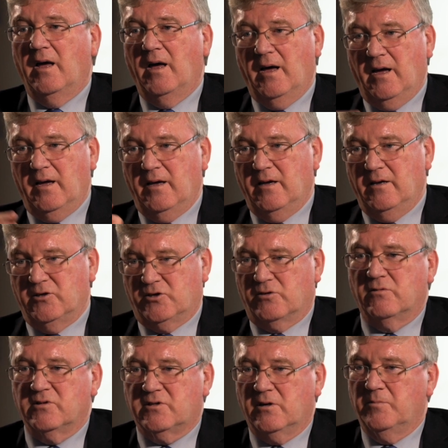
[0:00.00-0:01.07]

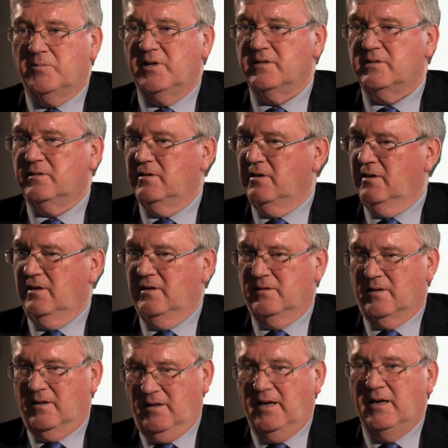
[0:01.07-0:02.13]
Insurance companies,
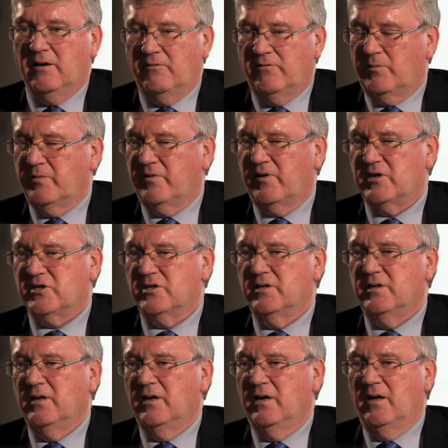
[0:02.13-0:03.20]
the legal
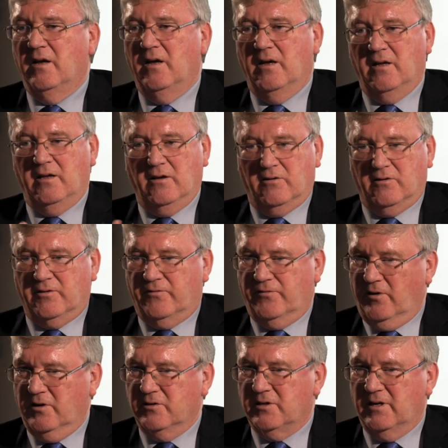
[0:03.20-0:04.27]
profession, the
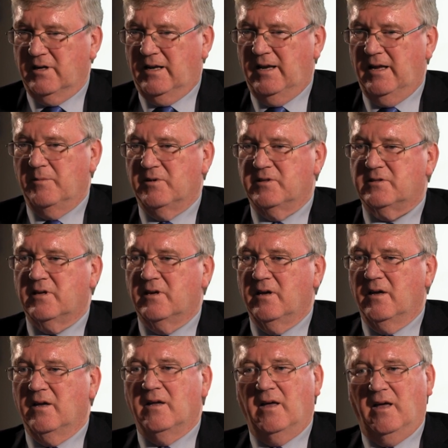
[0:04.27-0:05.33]
fraudulent claimants,
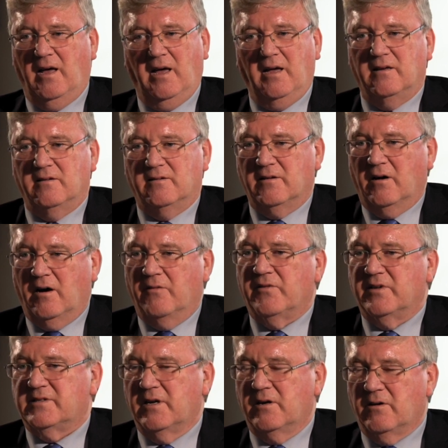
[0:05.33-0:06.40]
and
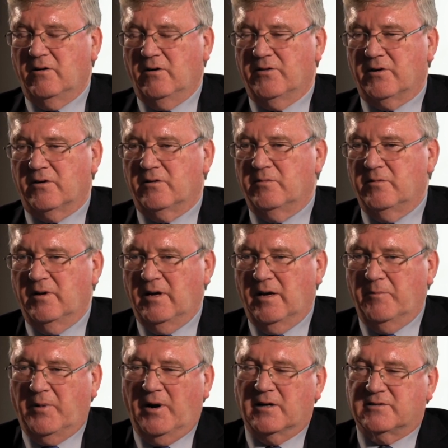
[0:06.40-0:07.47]
obviously other
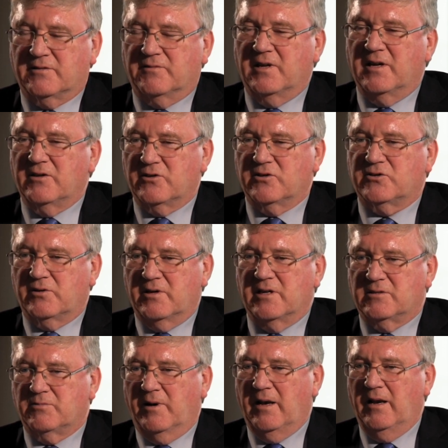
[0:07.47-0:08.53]
parts of the industry
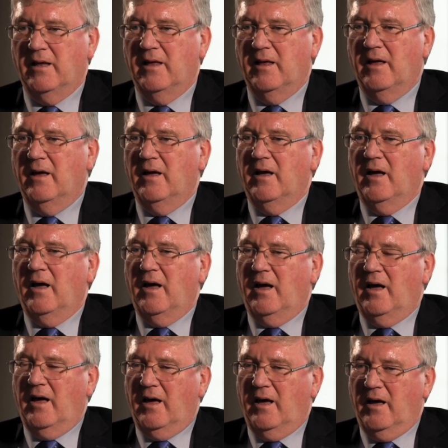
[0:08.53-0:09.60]
as well.
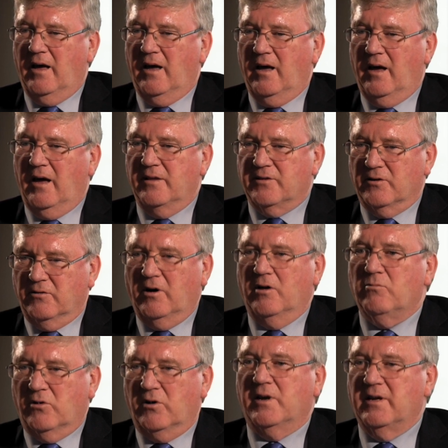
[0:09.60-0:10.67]
And they're all
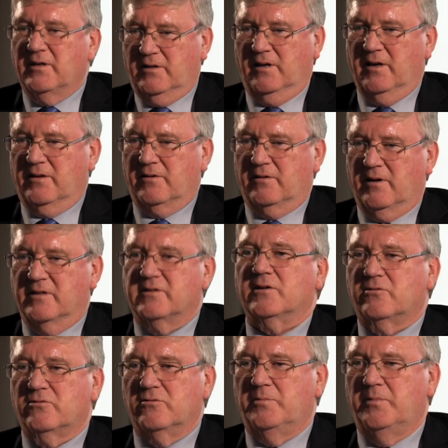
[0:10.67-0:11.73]
working together as a
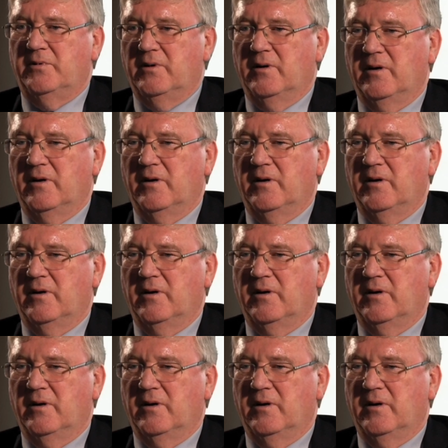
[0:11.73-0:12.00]
group.